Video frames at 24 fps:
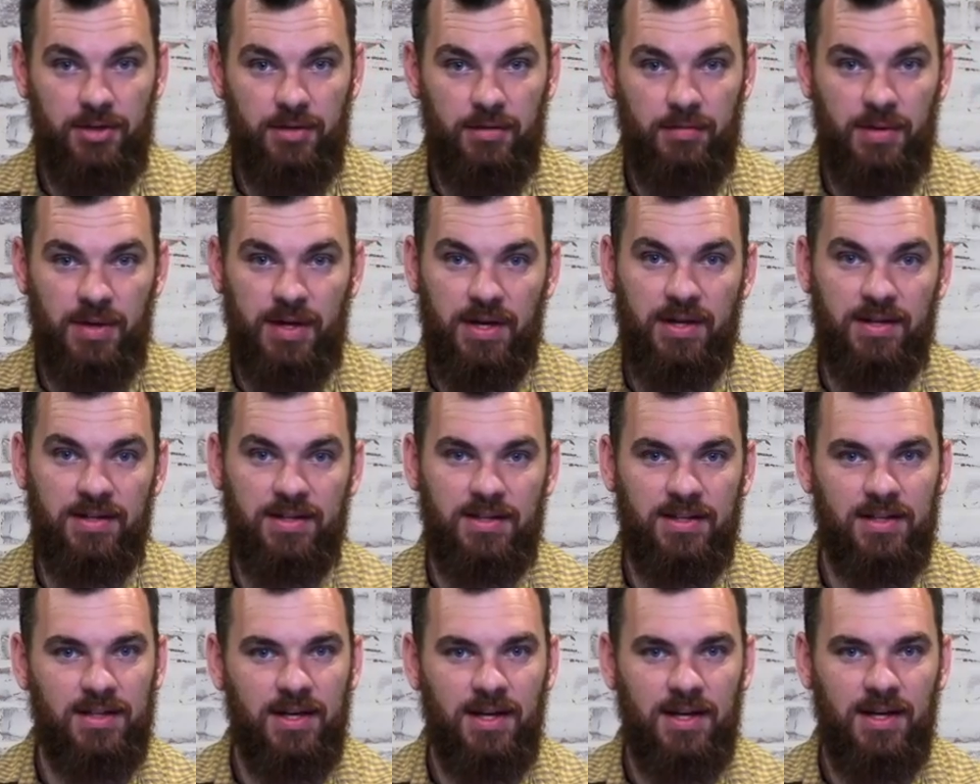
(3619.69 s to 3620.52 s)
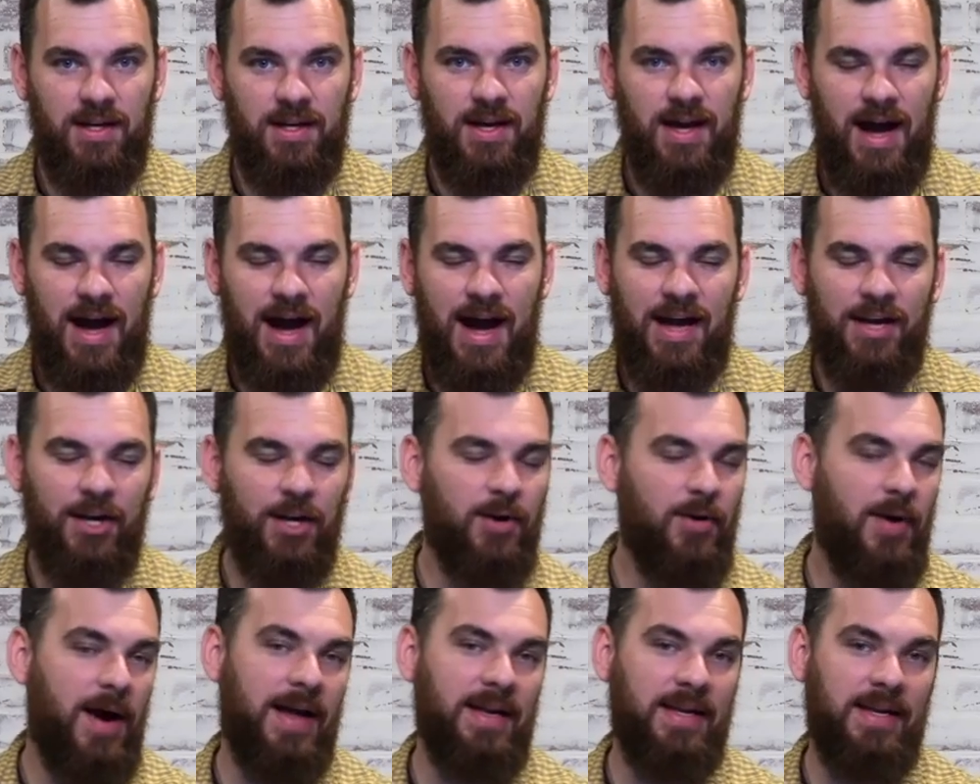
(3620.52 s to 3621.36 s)
Because I
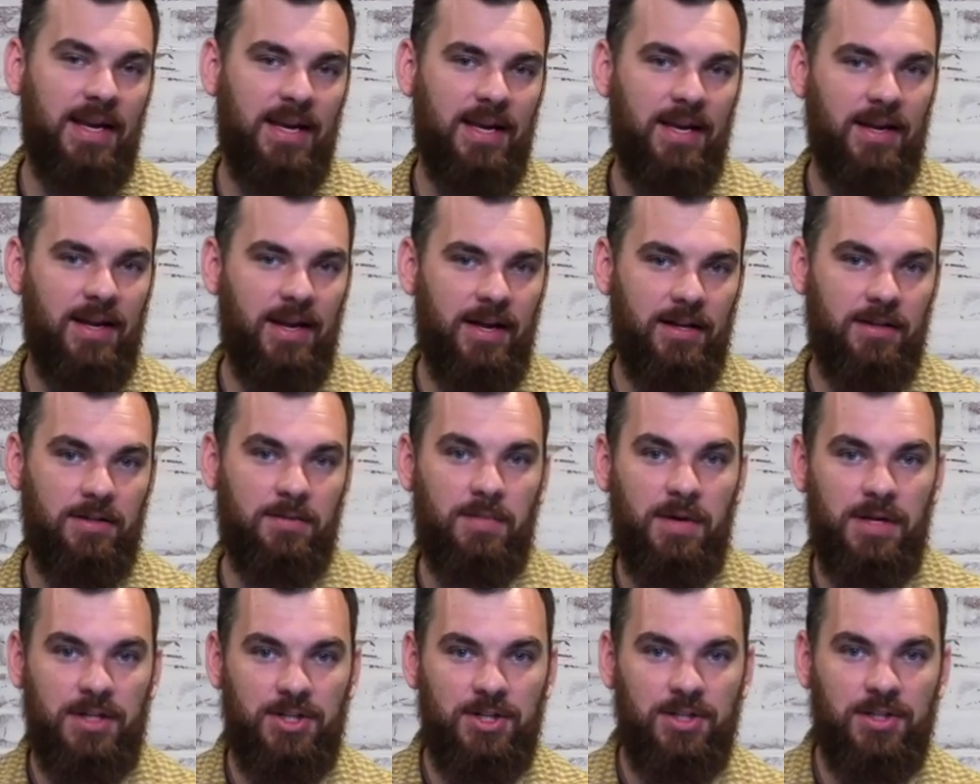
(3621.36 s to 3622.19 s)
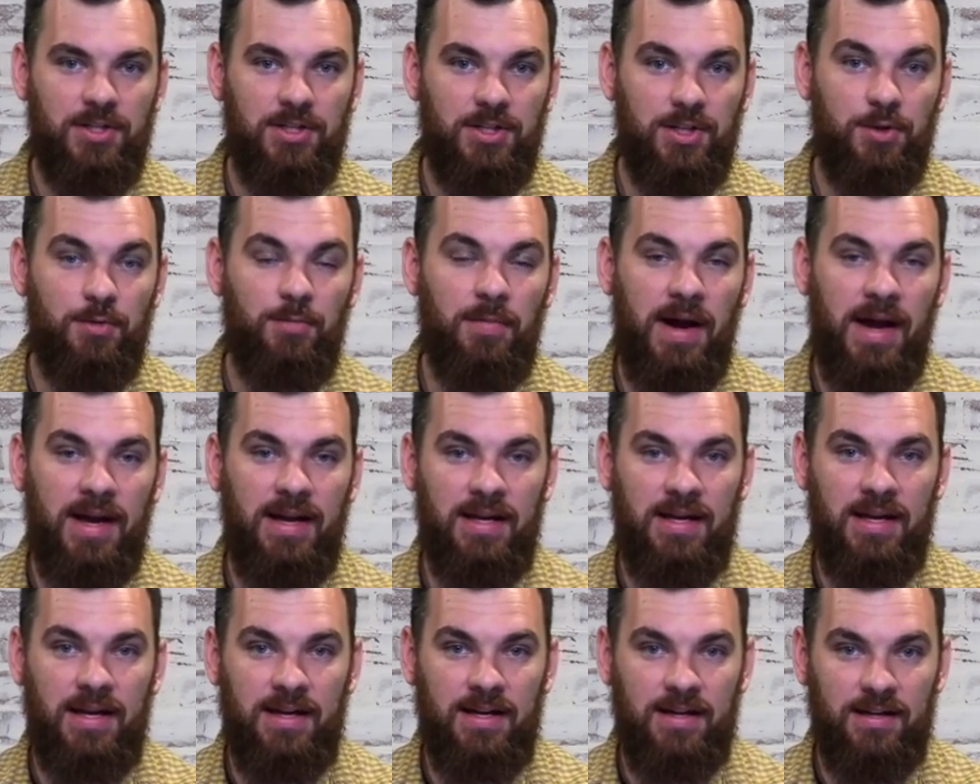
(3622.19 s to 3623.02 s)
know I need it as much as you might
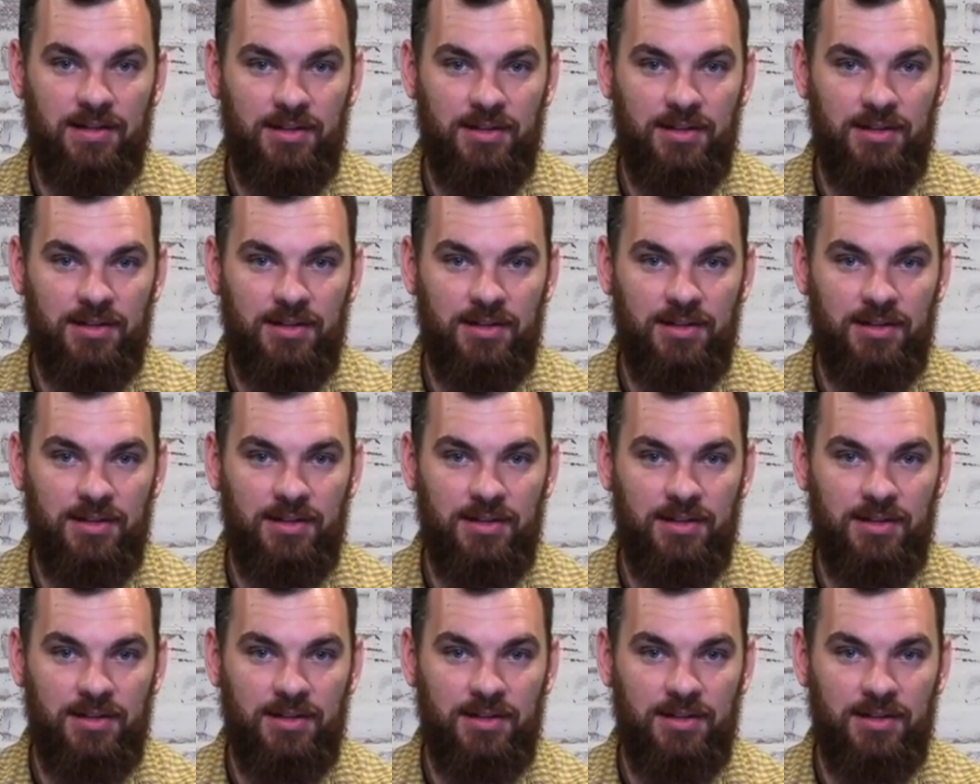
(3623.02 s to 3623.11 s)
need it.